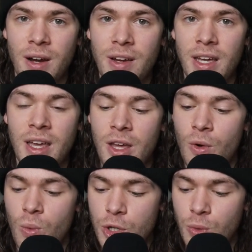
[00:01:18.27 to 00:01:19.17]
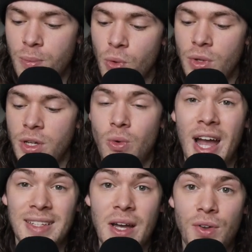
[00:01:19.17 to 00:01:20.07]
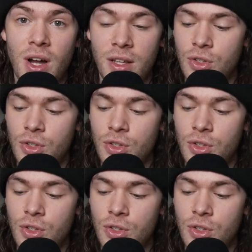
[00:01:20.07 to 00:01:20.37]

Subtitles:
area, which were brutally cracked down on.